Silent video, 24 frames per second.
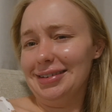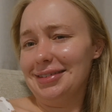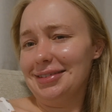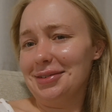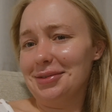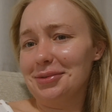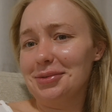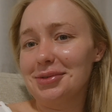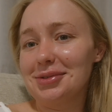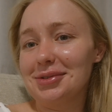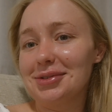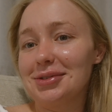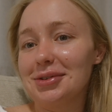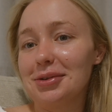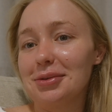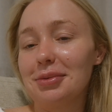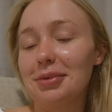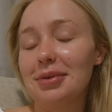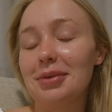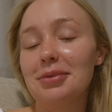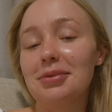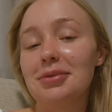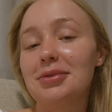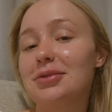It was super,
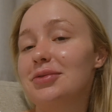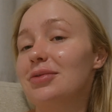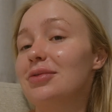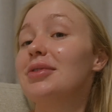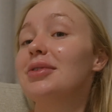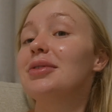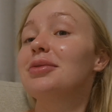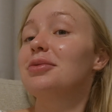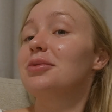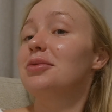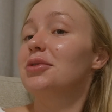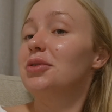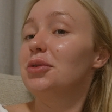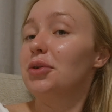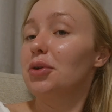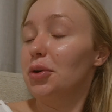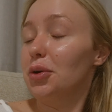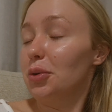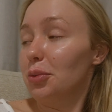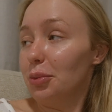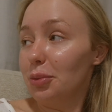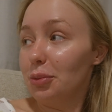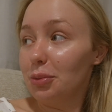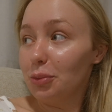you're a
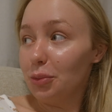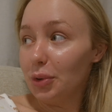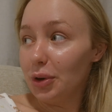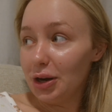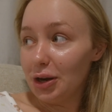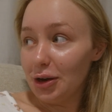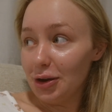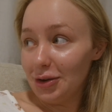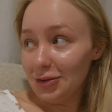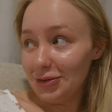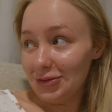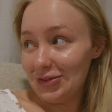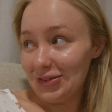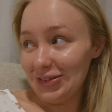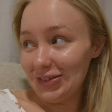weirdo.